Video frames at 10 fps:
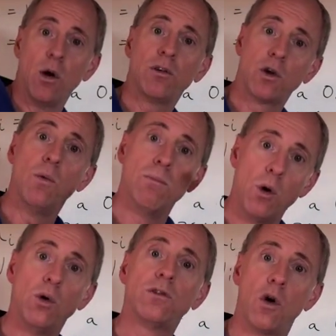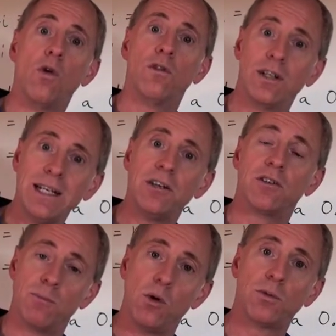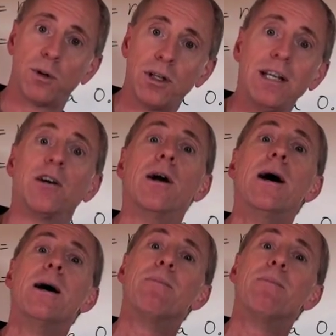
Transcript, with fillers: You always go moles over liters, moles per liter.